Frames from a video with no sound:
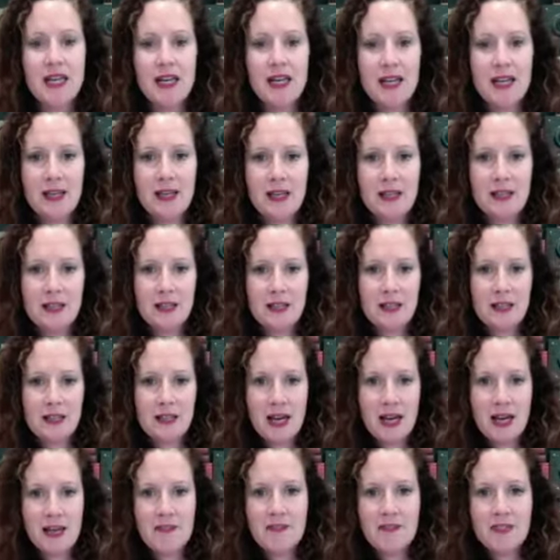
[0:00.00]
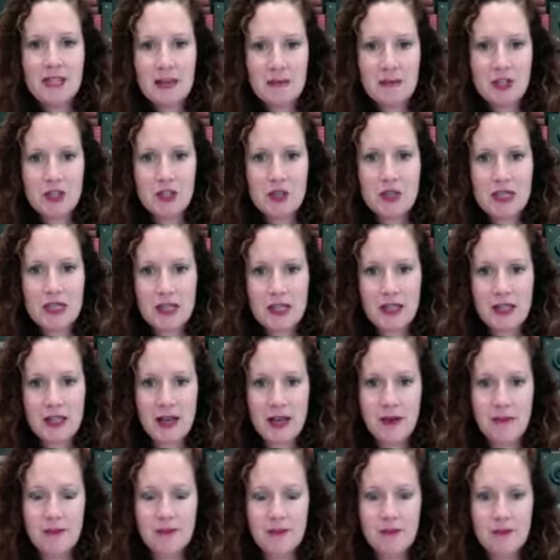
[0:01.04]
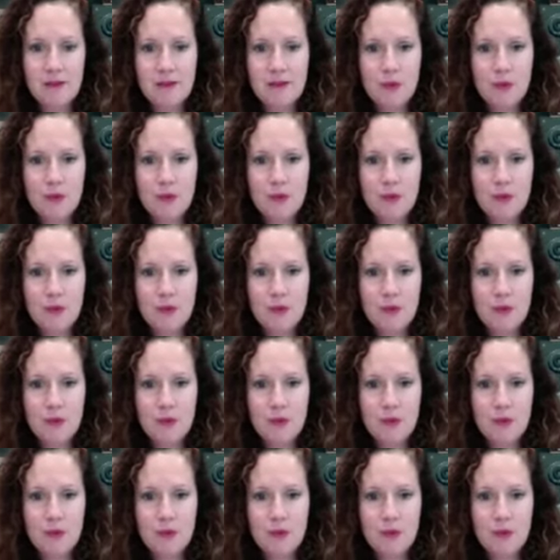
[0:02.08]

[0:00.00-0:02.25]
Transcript: and kind of demonstrate to them